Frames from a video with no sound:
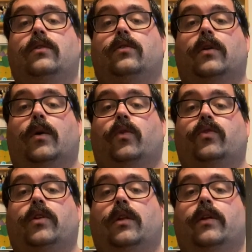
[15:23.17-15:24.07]
So we're
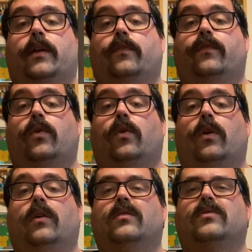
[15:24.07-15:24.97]
still looking
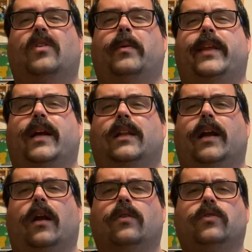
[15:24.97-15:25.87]
for, sorry about that
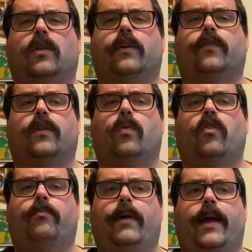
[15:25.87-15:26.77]
glare, still looking for the
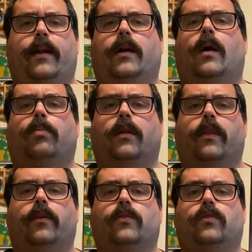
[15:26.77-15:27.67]
Wolfman and a couple
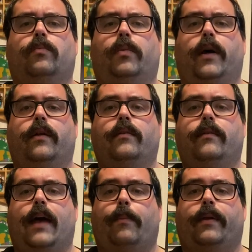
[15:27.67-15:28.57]
others, but
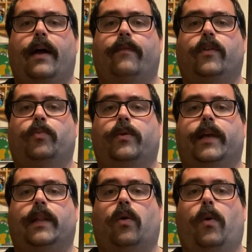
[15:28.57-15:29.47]
happy to have this
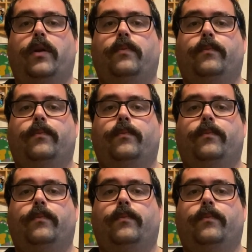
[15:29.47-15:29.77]
particular one.